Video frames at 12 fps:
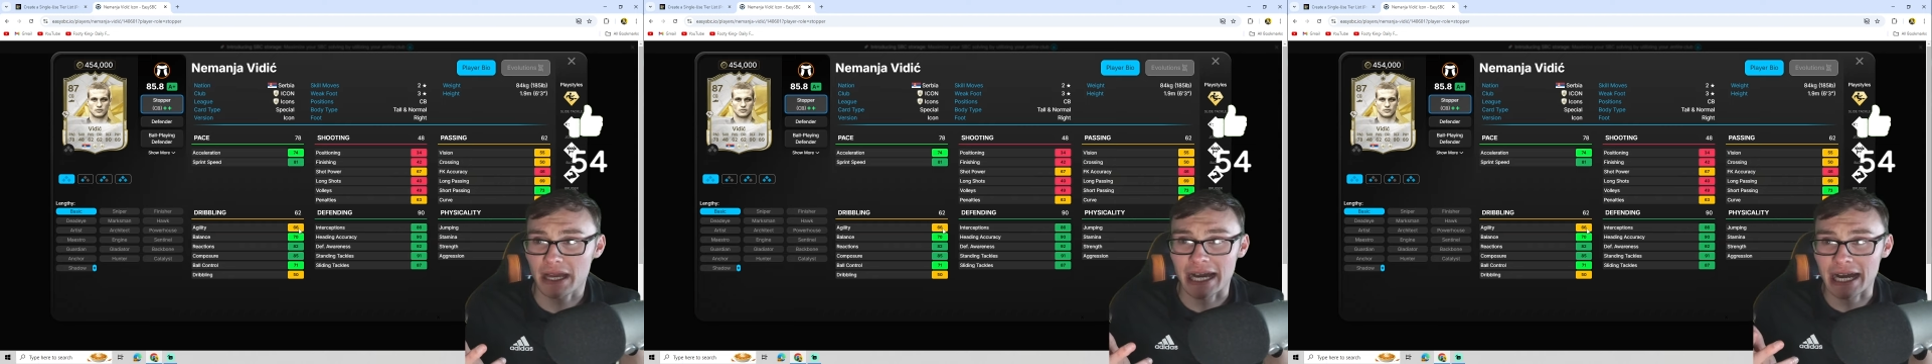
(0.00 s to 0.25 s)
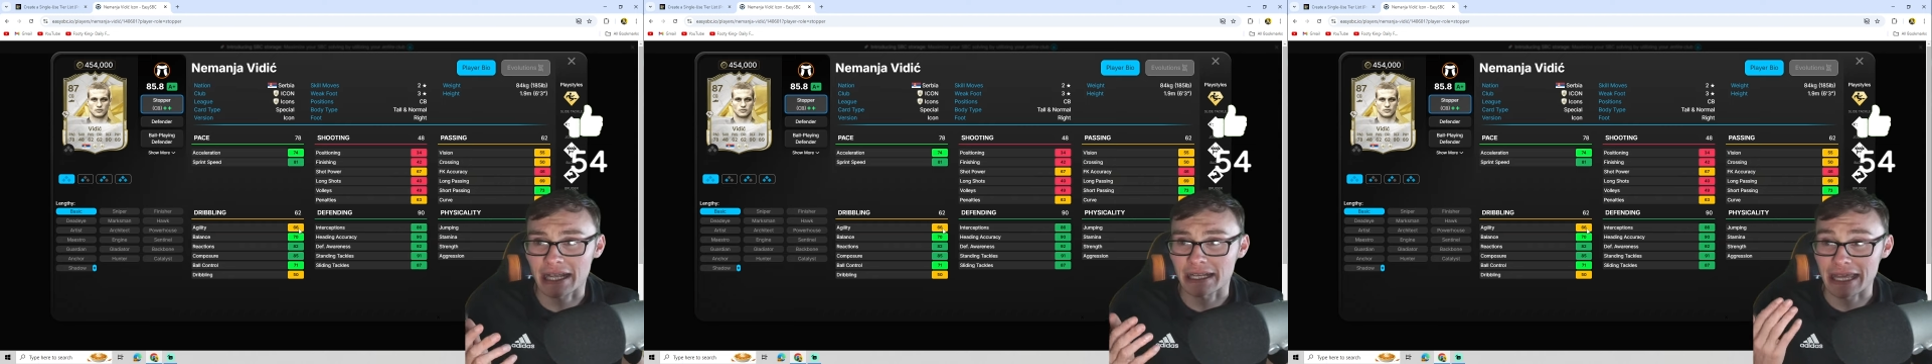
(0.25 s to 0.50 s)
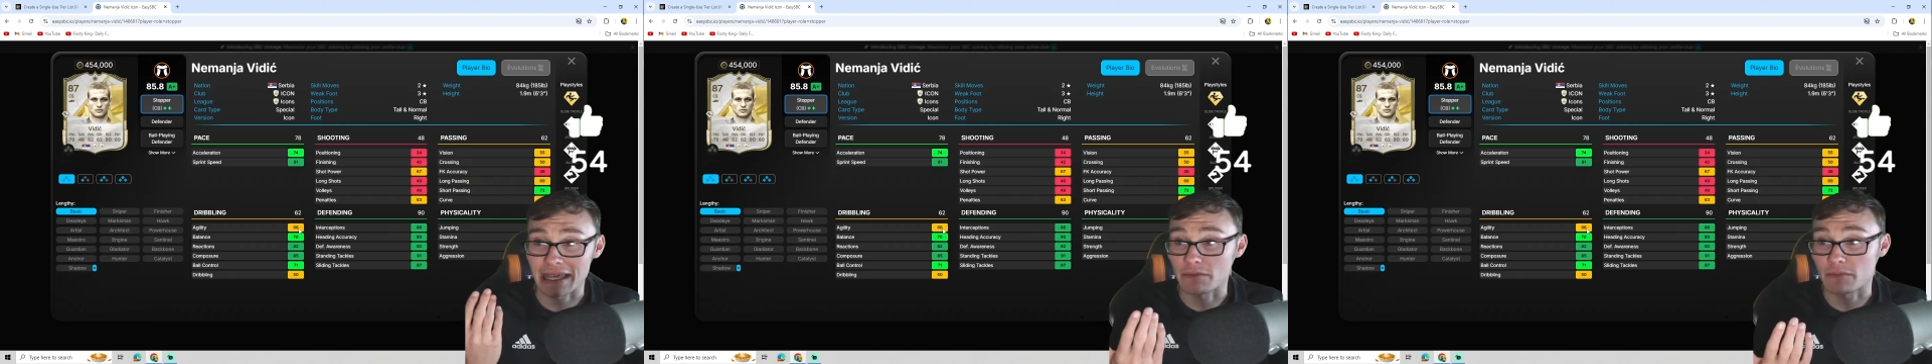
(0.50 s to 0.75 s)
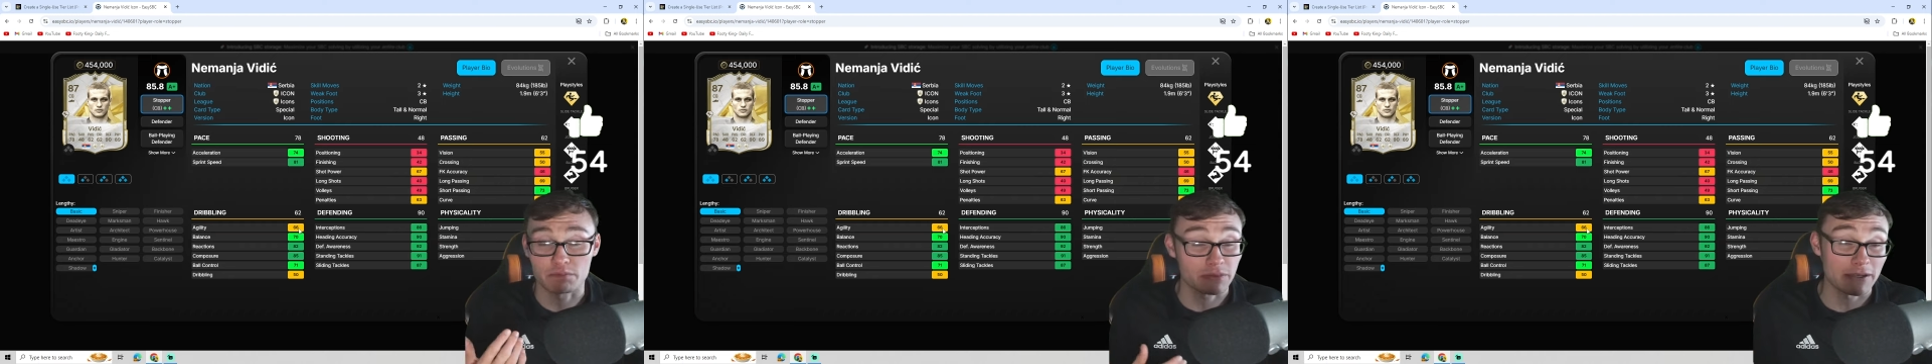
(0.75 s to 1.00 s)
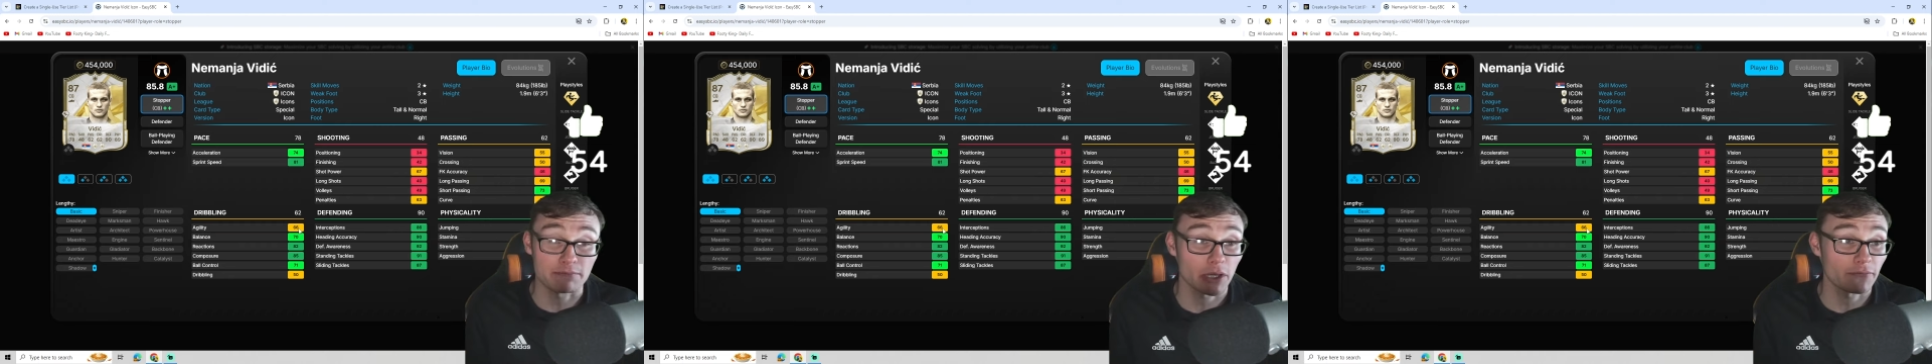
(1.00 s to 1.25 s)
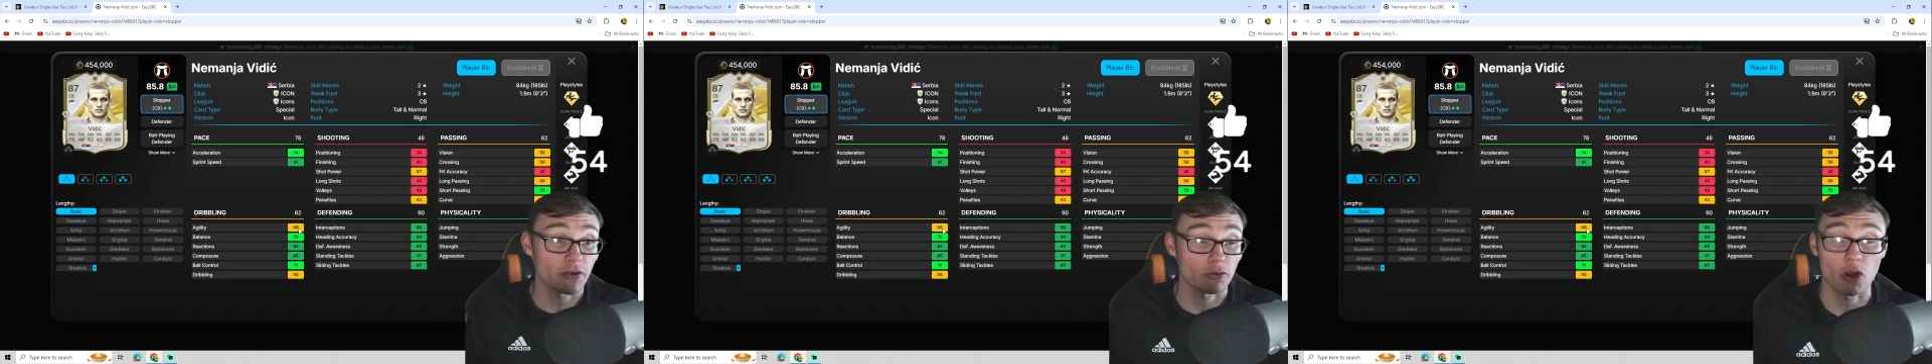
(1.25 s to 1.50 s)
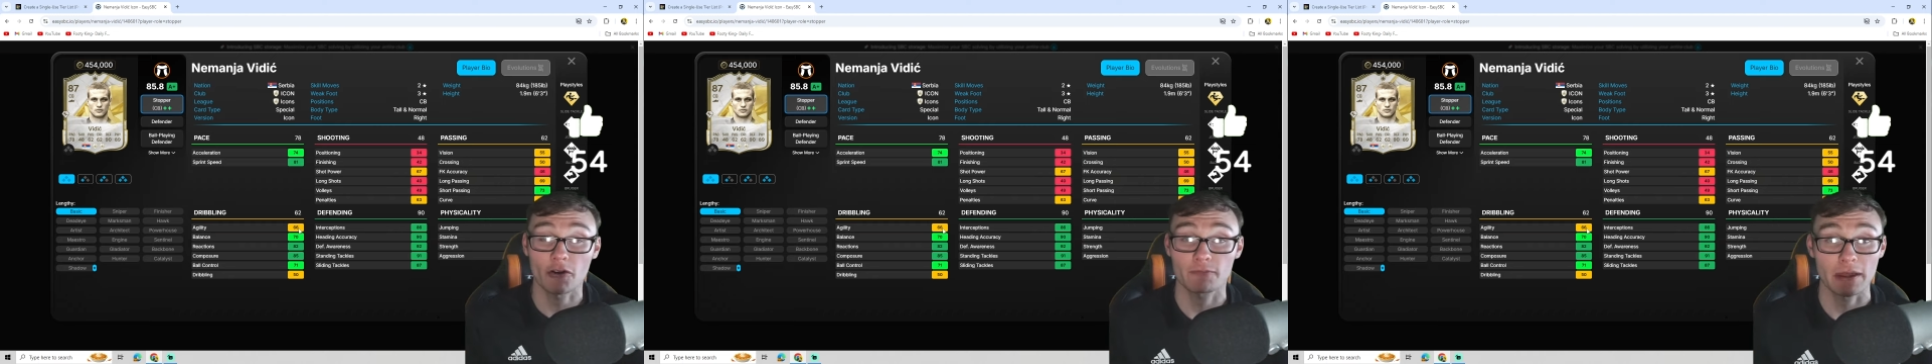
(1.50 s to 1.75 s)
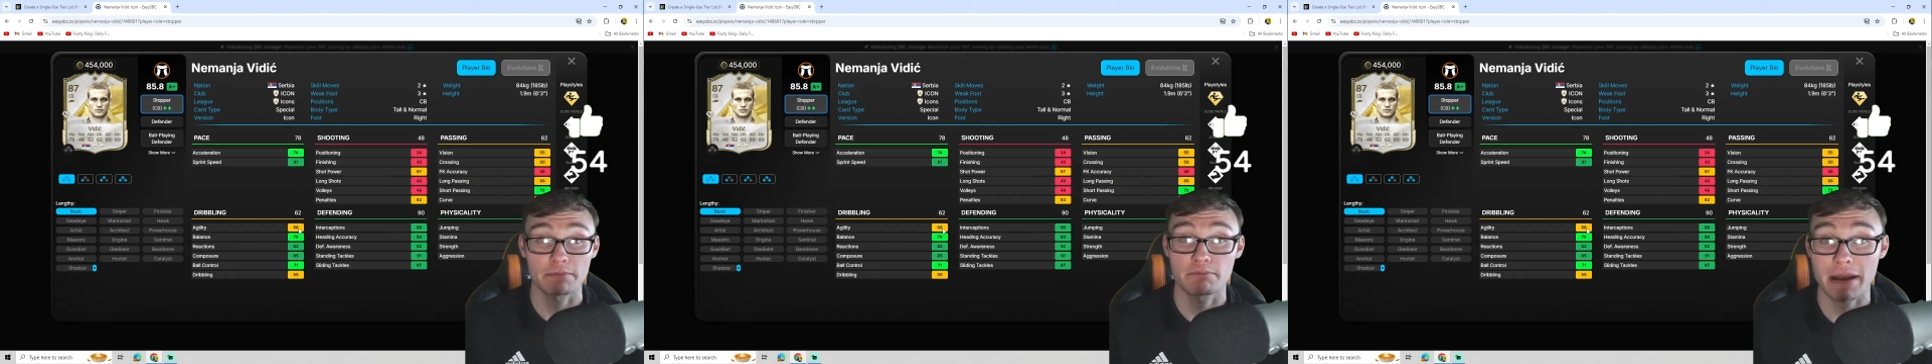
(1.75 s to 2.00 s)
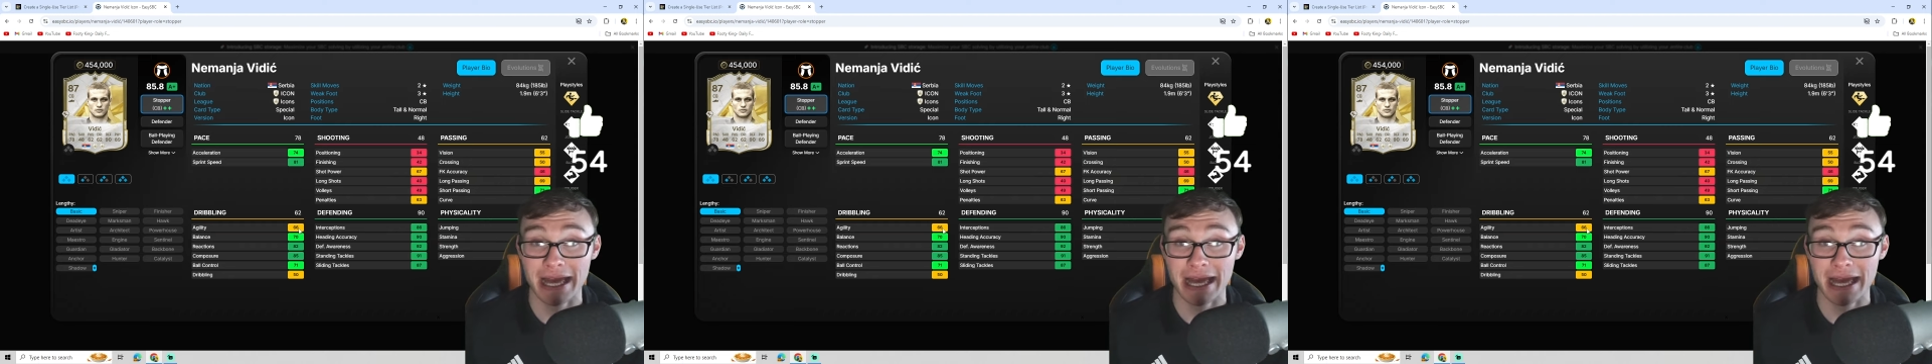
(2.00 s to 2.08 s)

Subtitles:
and he didn't put a foot wrong for me in